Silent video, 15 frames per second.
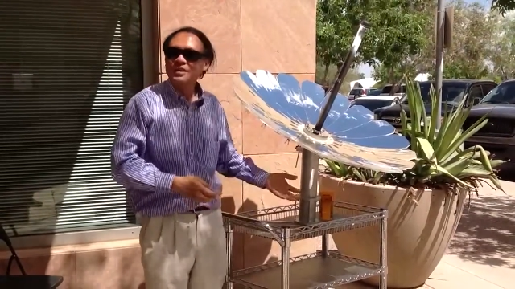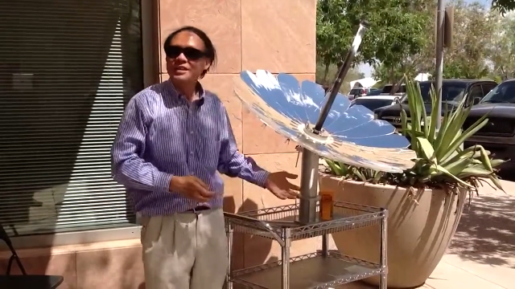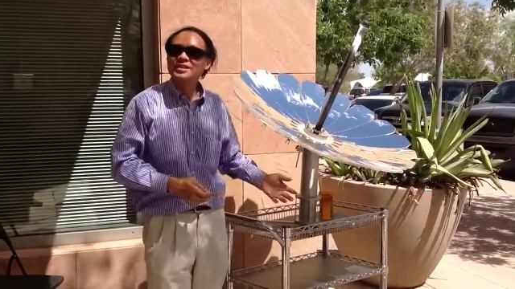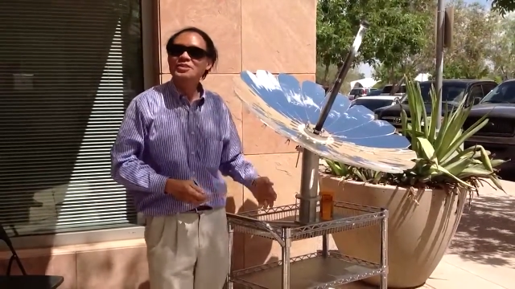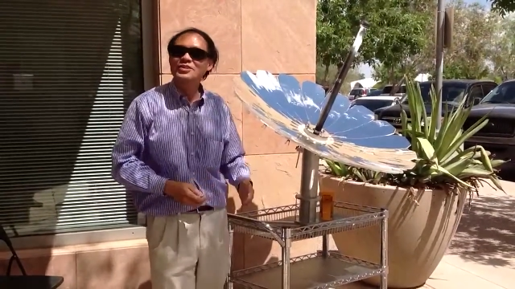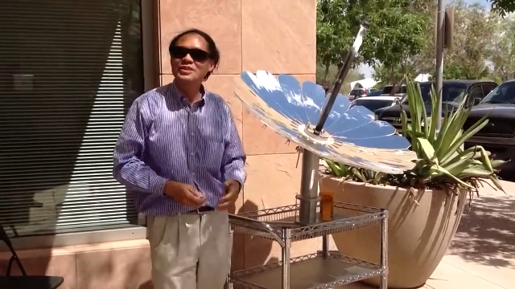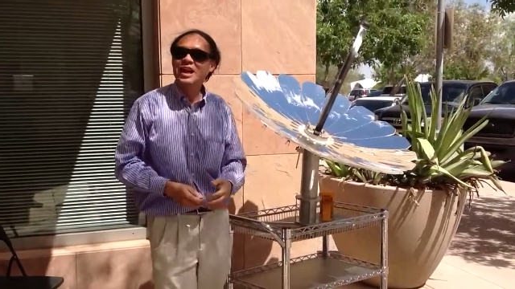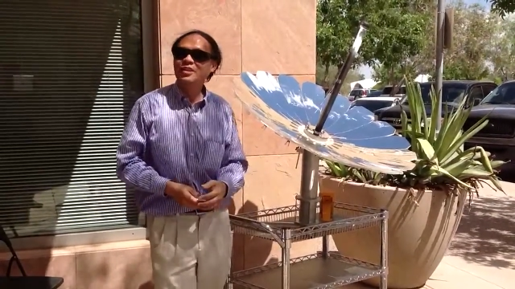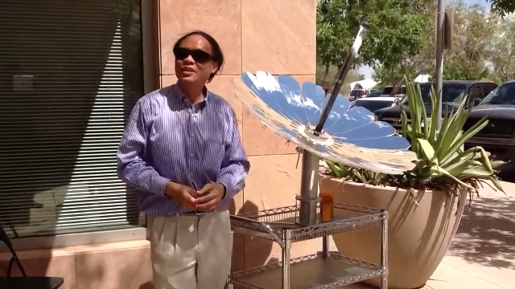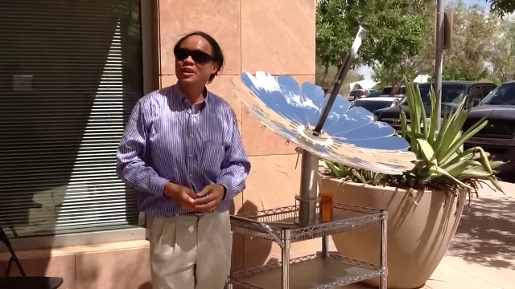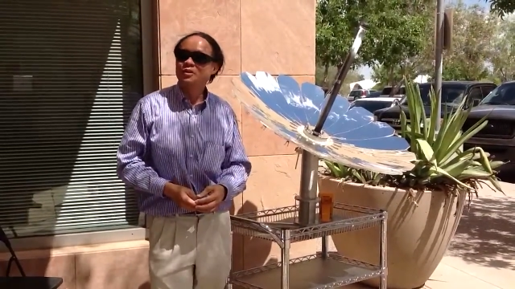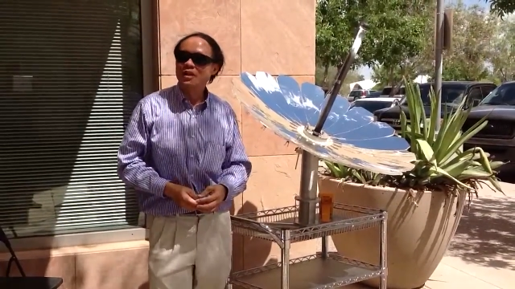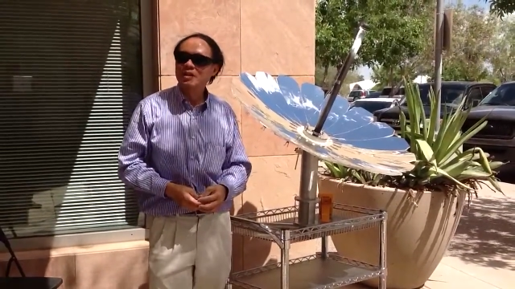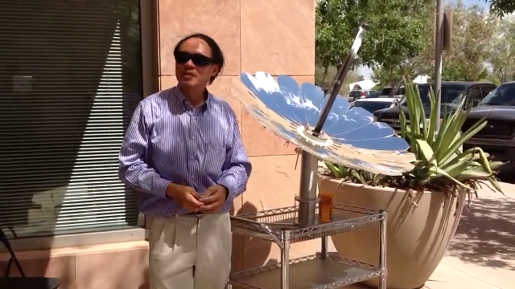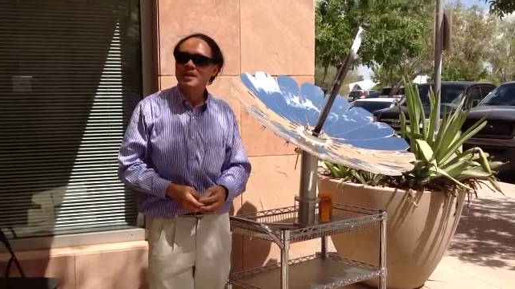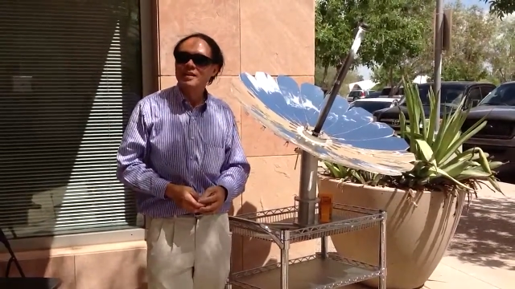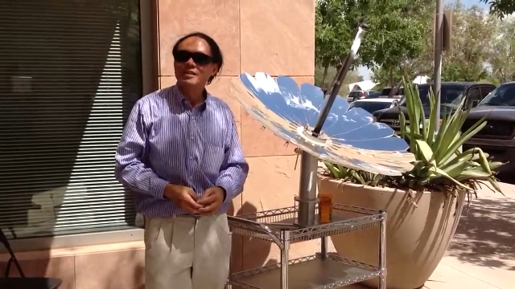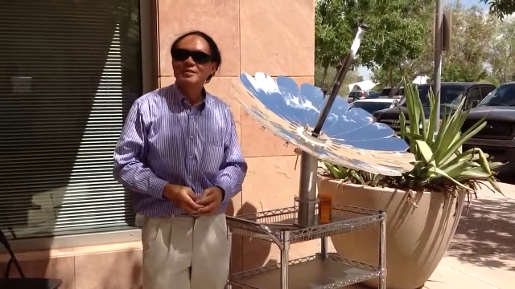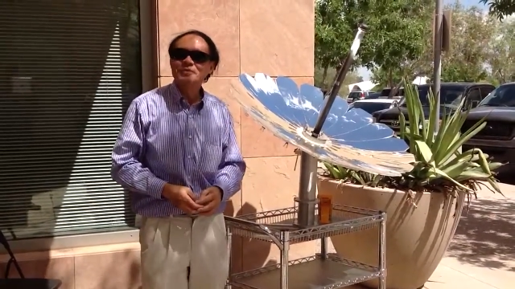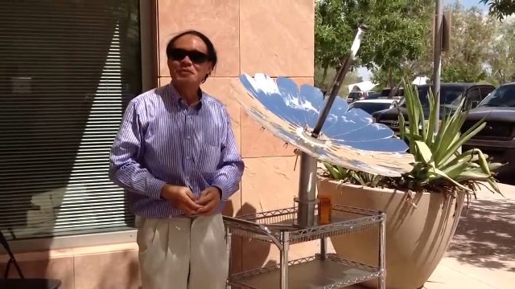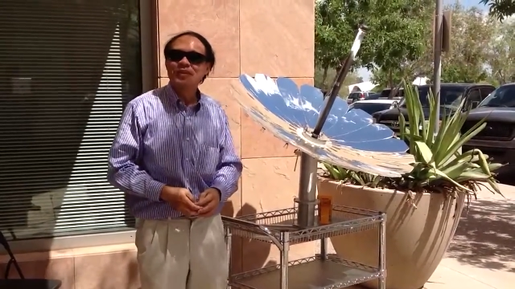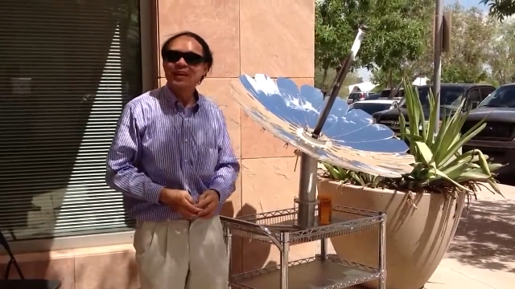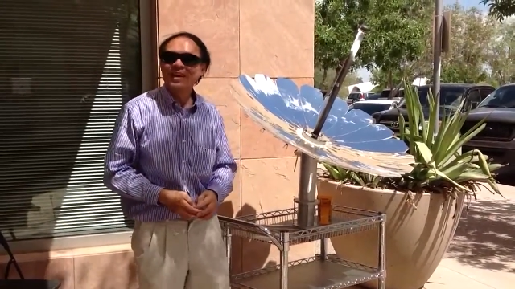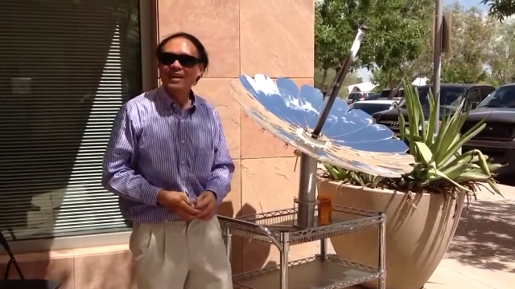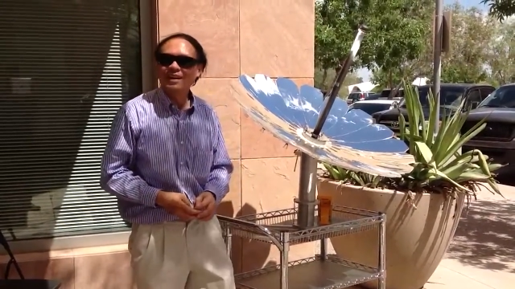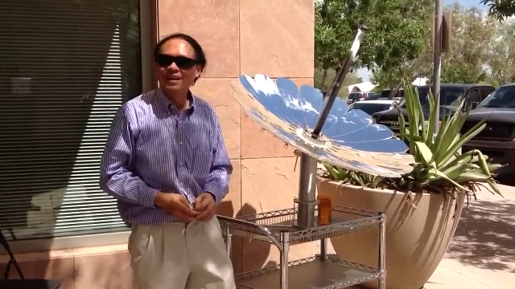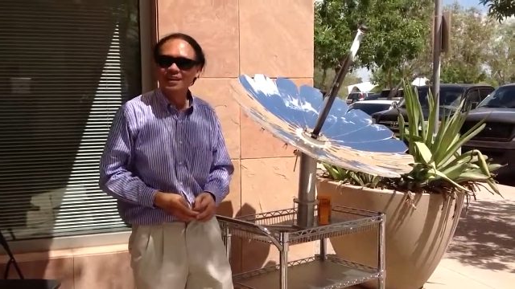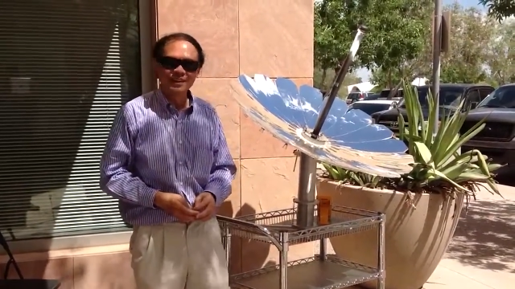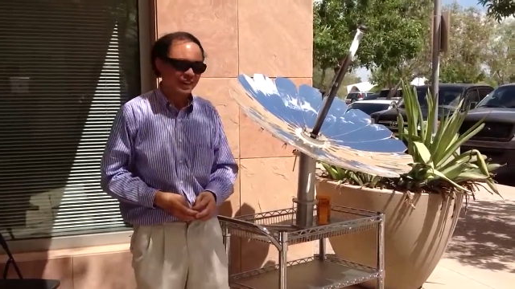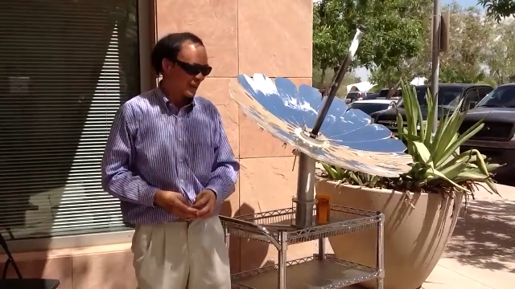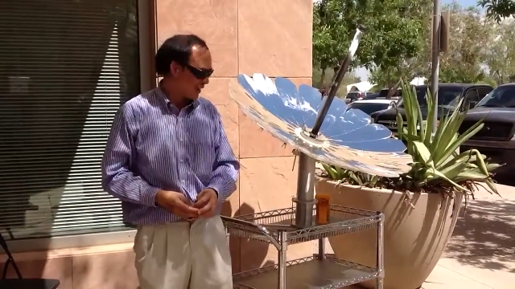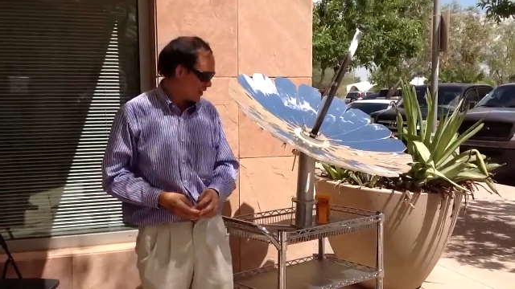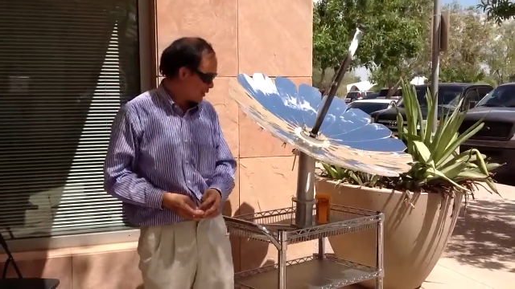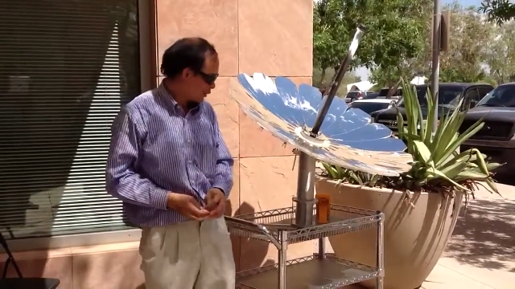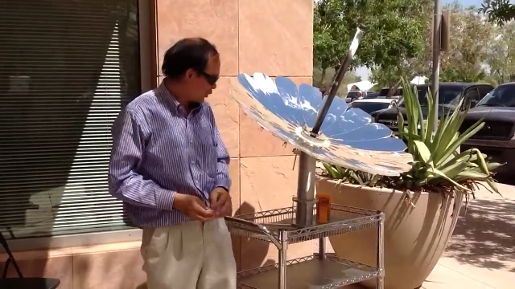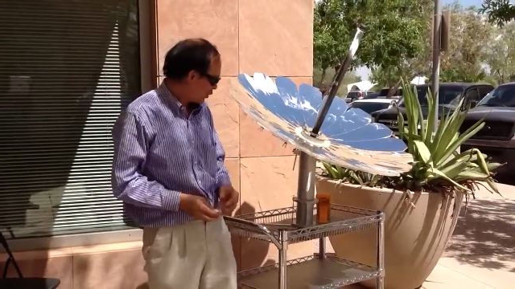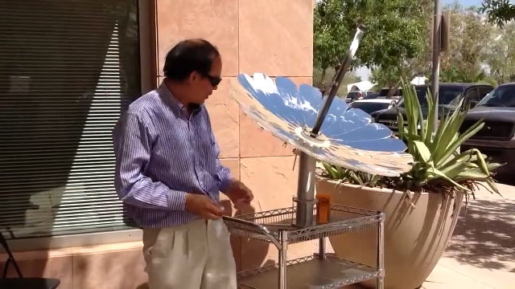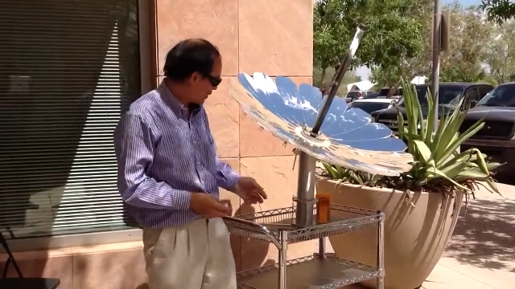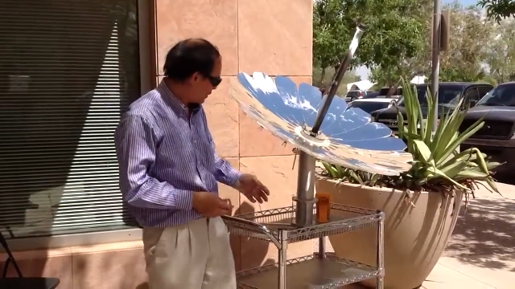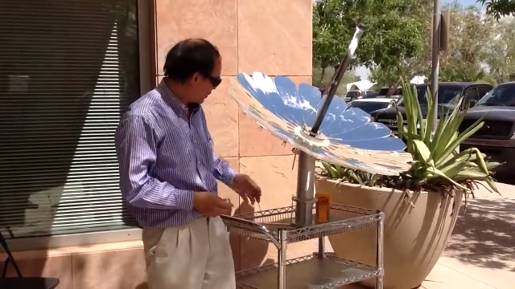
this to Saudi Arabia and uh, show it